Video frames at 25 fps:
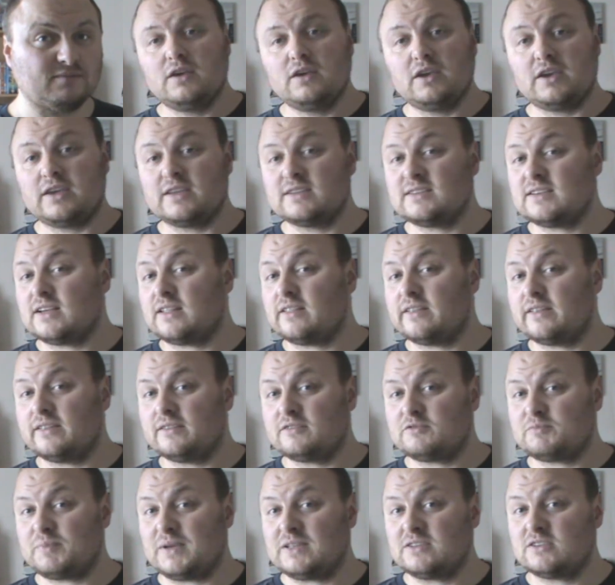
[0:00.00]
You can tell that they
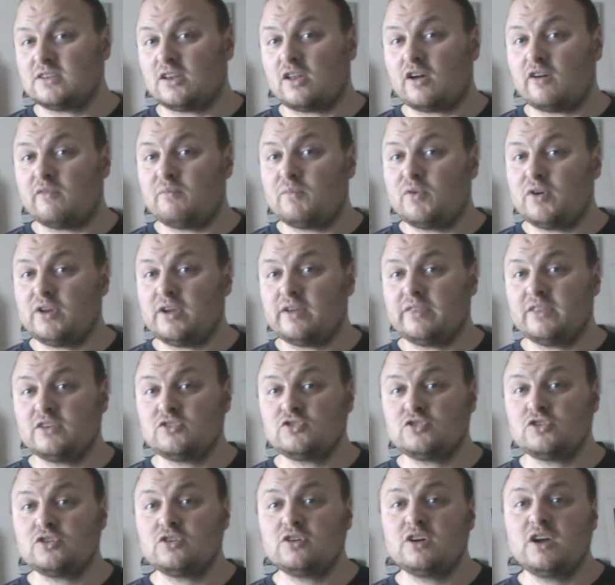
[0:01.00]
spent a lot of money on this
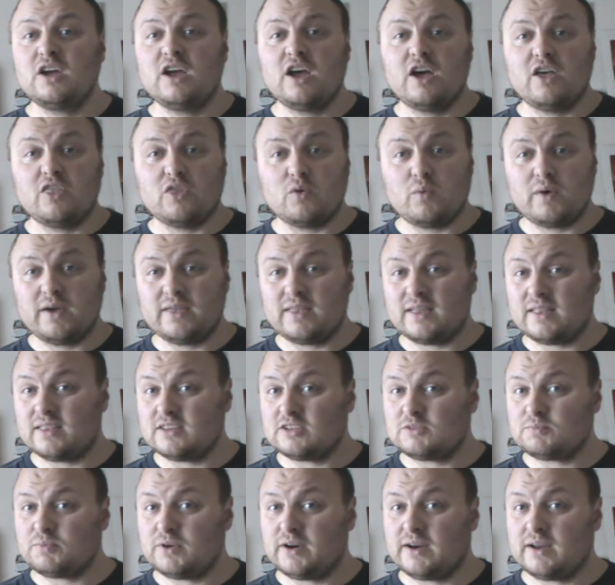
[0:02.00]
show, and the way that they
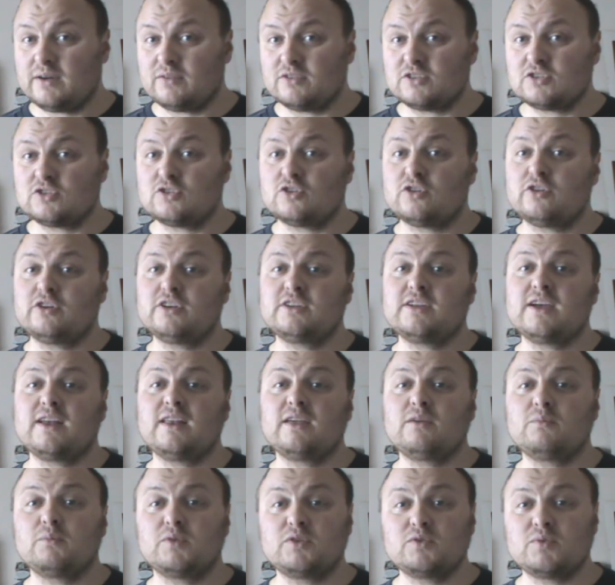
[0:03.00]
spread out the
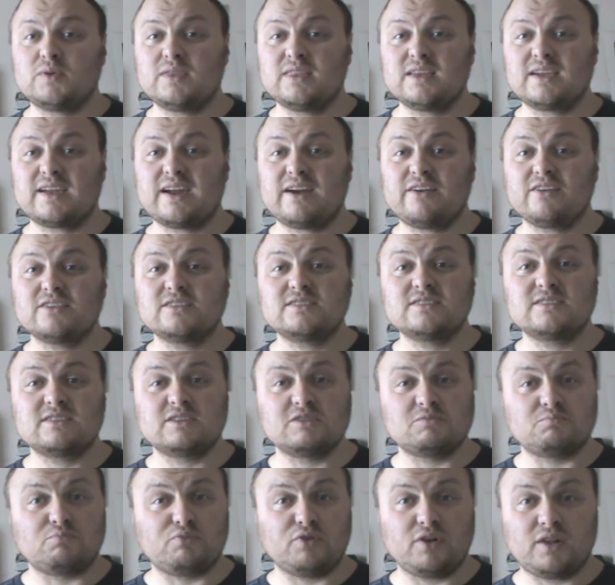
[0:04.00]
storytelling between the characters
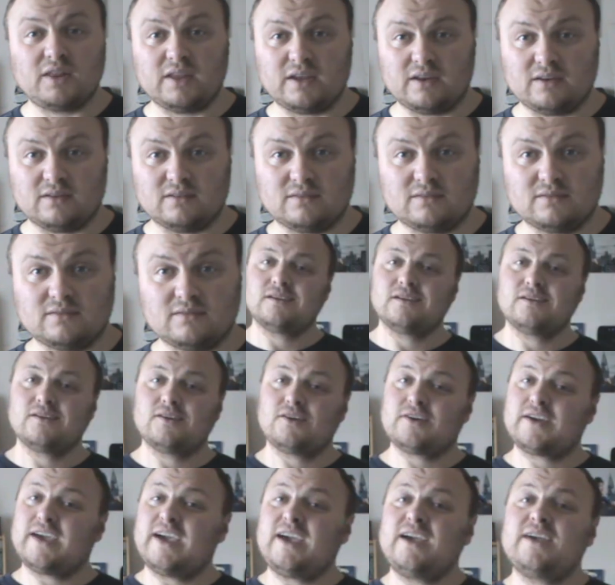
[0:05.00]
is brilliant.
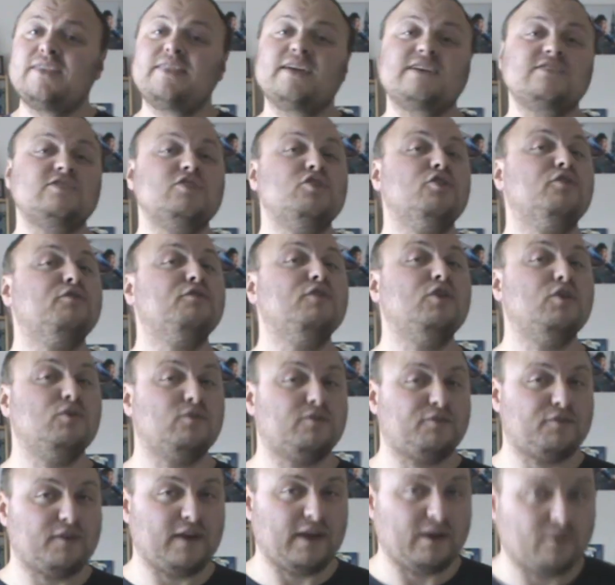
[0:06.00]
Okay, that's enough news for